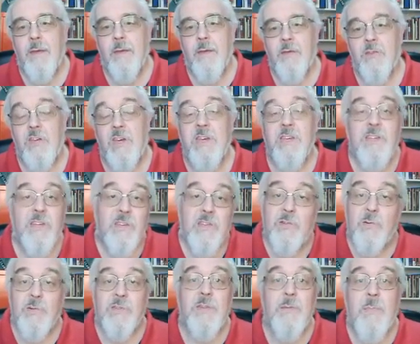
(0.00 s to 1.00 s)
Jesus
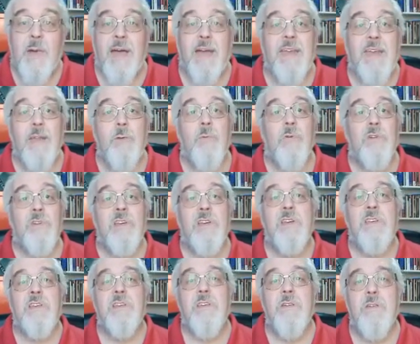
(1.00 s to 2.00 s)
was a man he
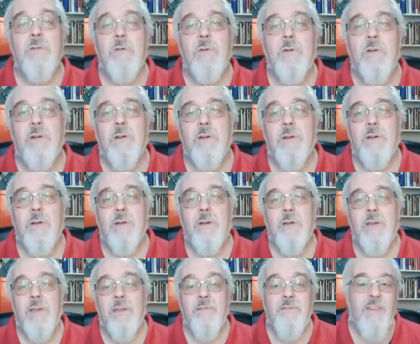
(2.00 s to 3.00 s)
wanted to
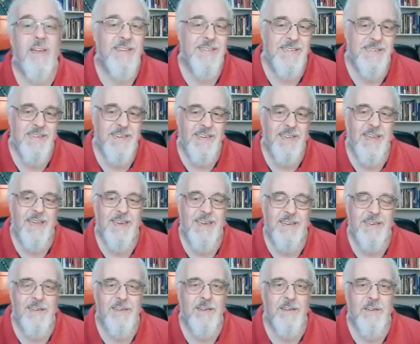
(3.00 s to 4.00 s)
investigate,
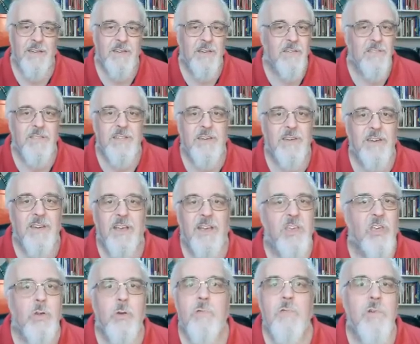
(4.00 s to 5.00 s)
to, to, to, a
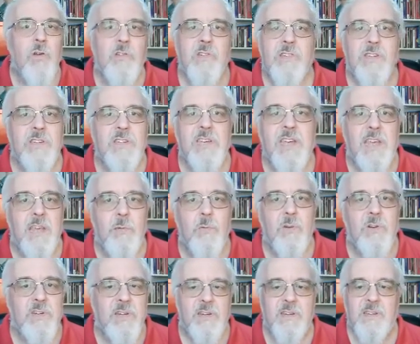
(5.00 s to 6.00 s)
curiosity he
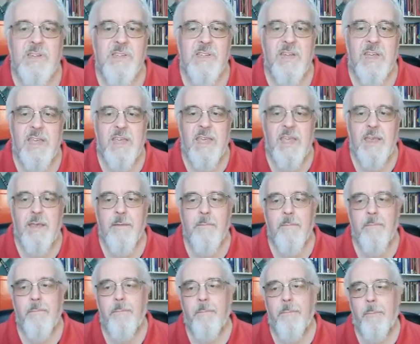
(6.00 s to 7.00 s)
wanted to see.
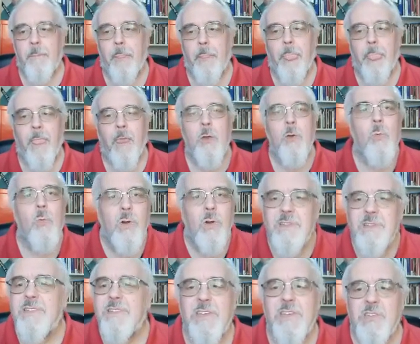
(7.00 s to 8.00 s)
Who
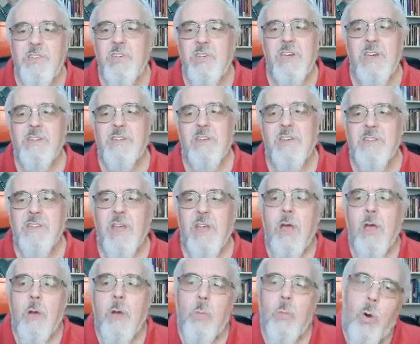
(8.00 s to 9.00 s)
was this Jesus?
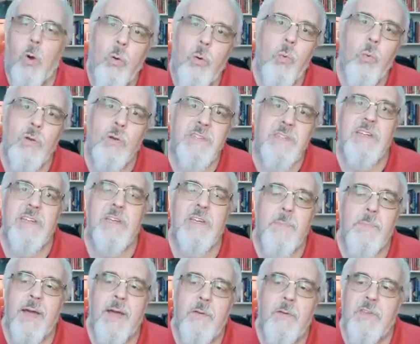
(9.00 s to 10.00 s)
What was it
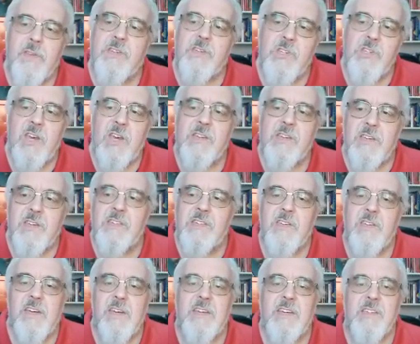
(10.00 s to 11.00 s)
about this Jesus
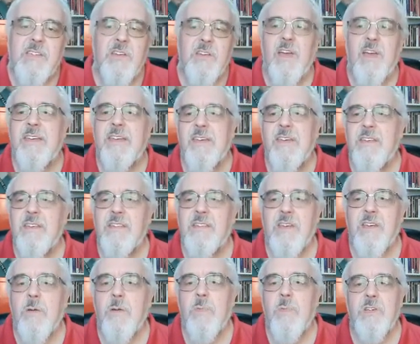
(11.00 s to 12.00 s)
that excited
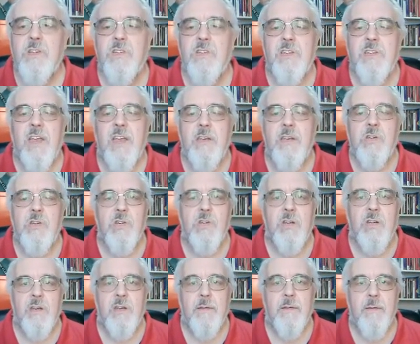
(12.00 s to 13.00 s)
so much
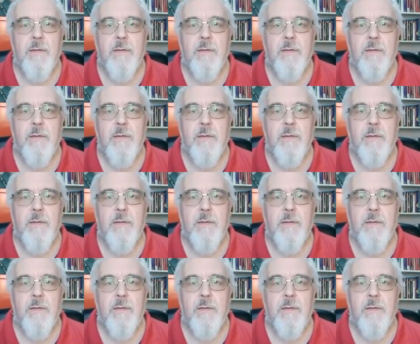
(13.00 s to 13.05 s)
attention?